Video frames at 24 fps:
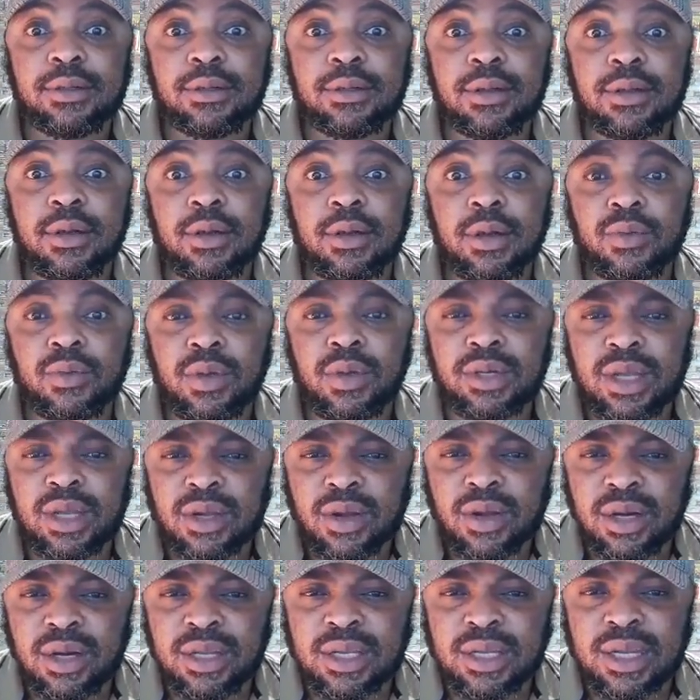What they
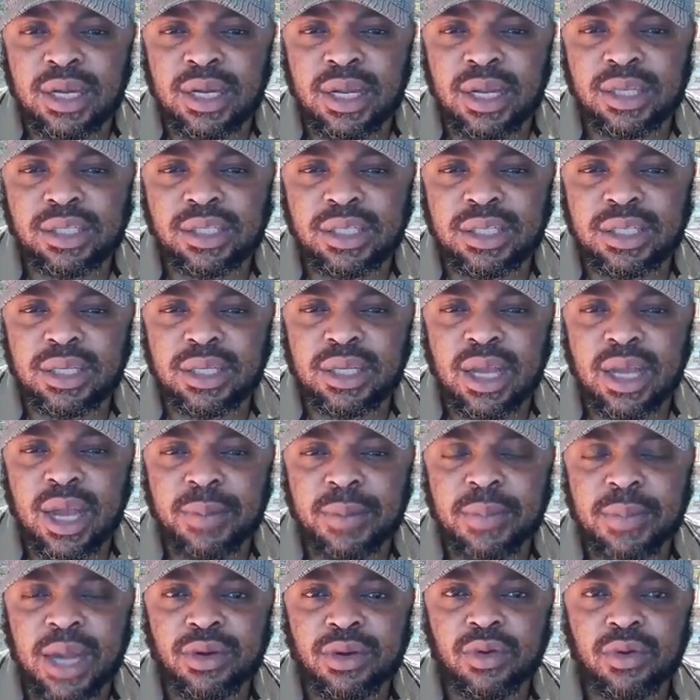call it, kill a
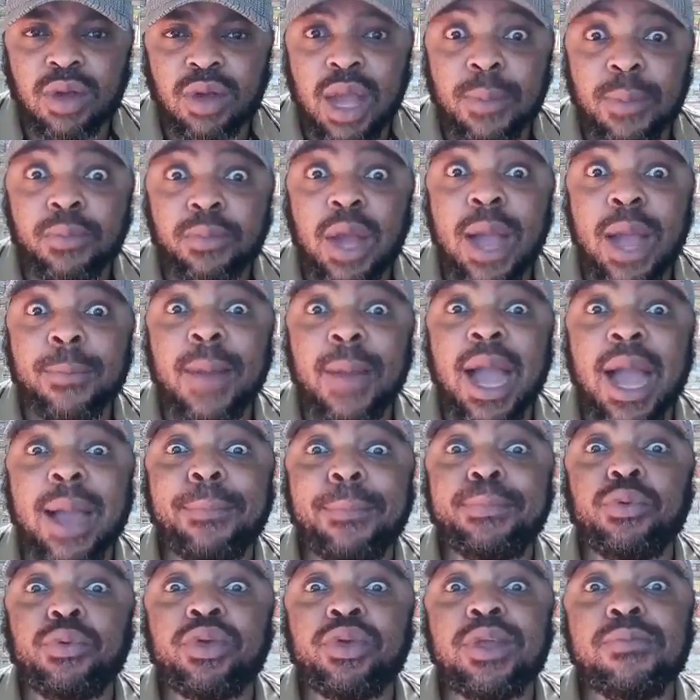Shia, Madu.
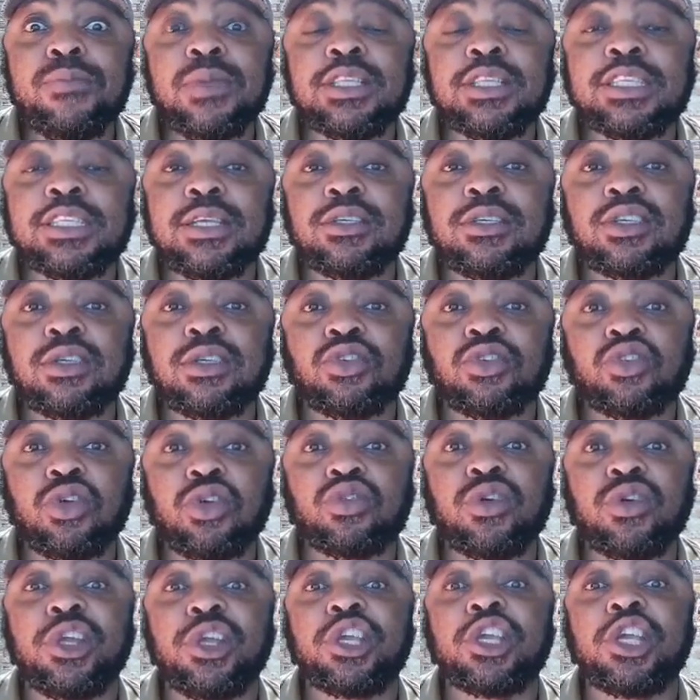Aburi meeting
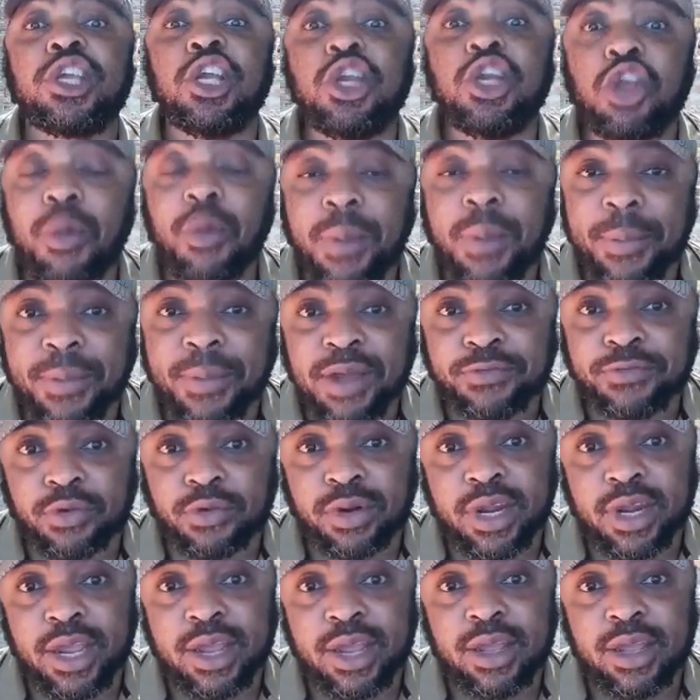situation kill your papa
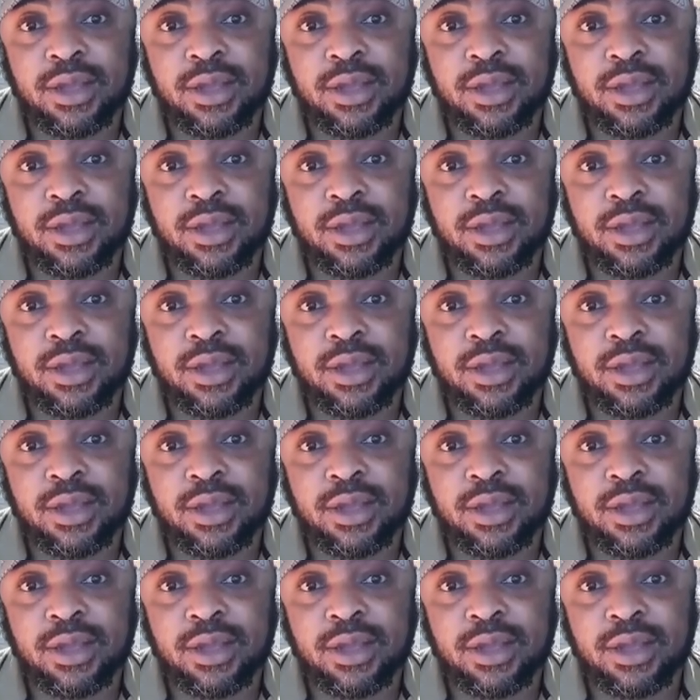for there.